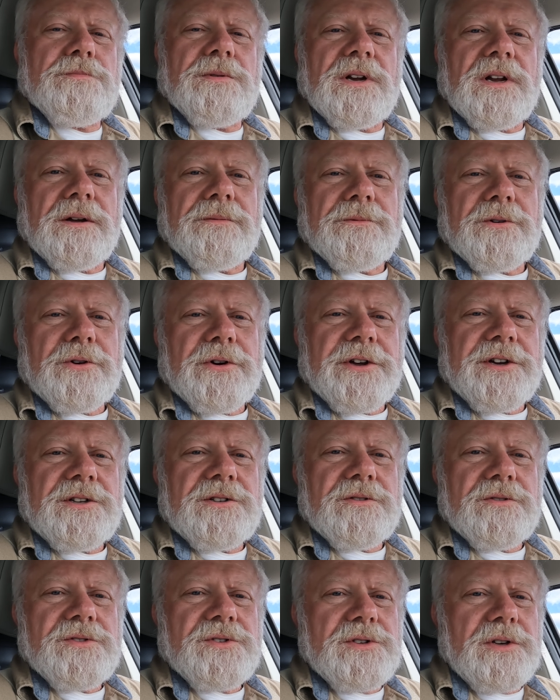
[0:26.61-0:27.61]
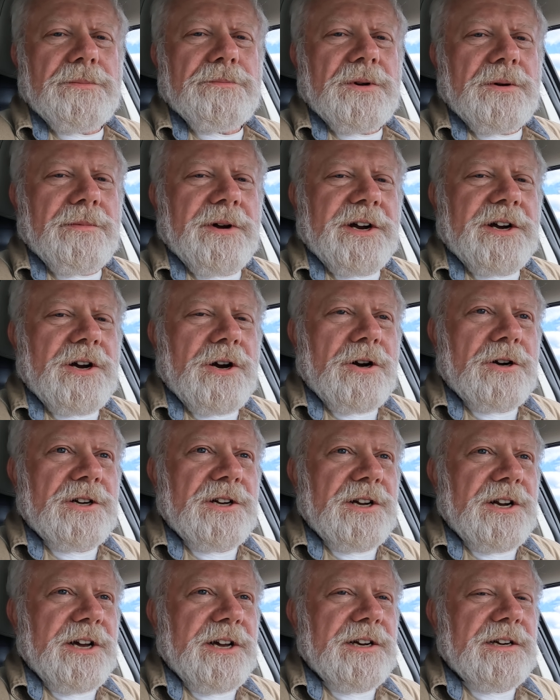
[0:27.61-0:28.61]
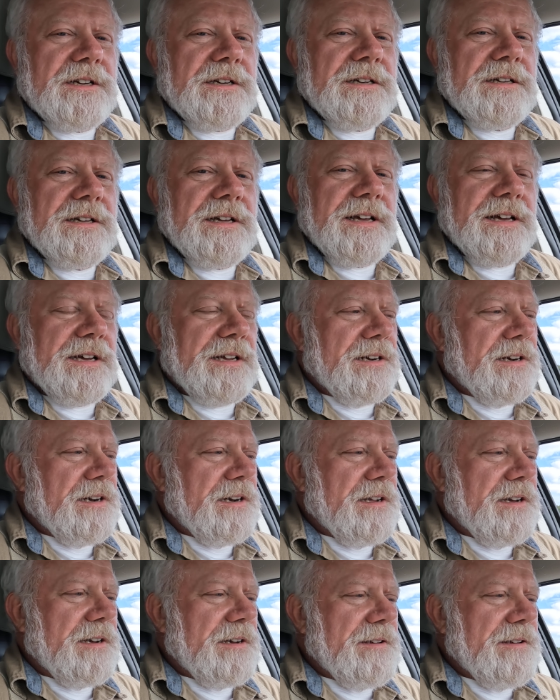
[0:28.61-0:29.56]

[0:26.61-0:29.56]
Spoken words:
but I'm going to sleep in my car tonight, and